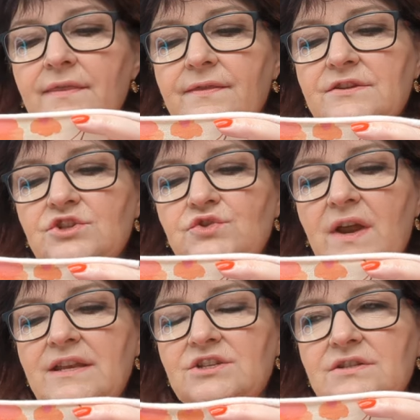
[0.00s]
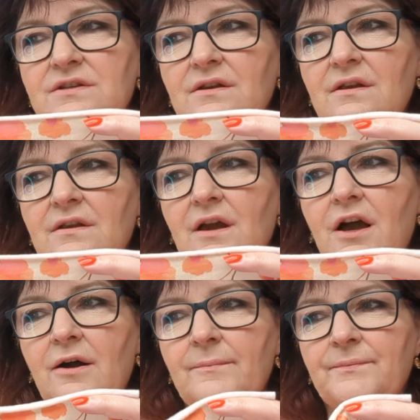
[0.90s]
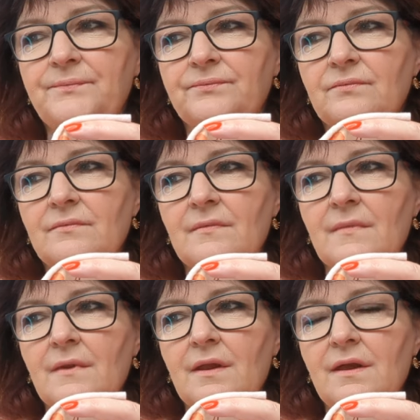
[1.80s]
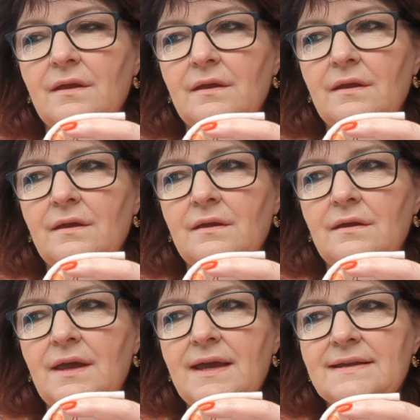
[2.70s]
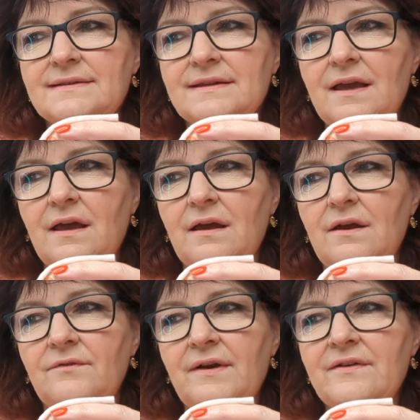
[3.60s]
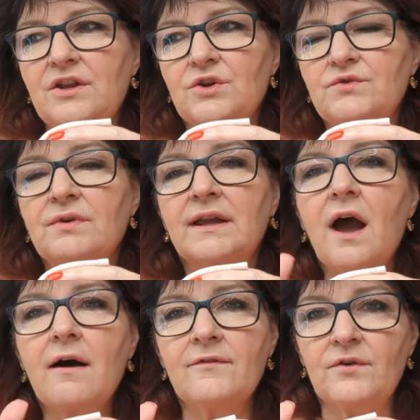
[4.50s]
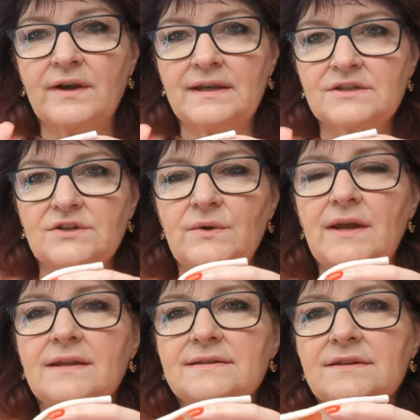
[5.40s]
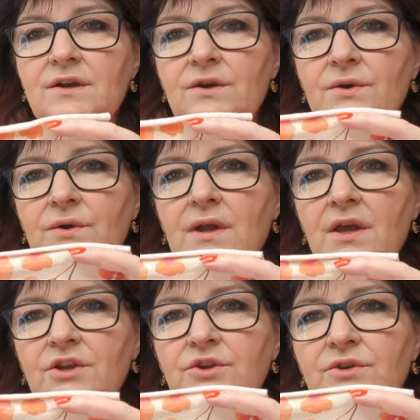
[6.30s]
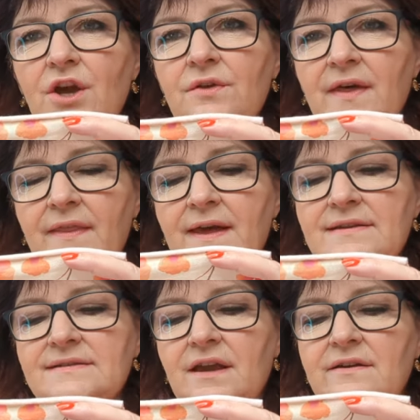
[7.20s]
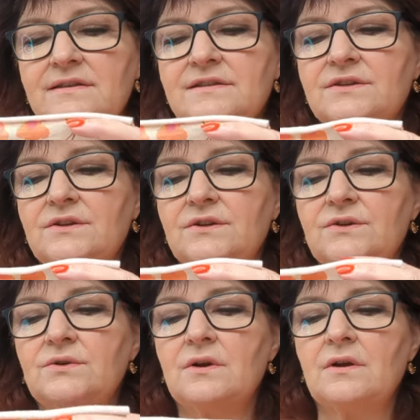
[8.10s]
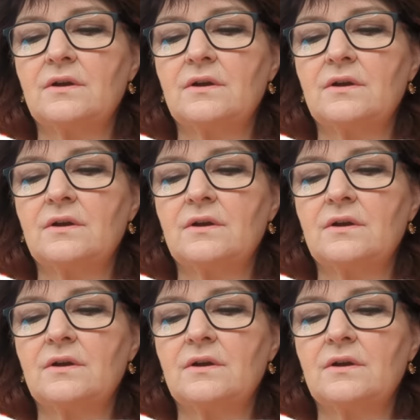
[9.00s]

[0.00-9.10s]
the stretch has a very good recovery to it. So you know that that's going to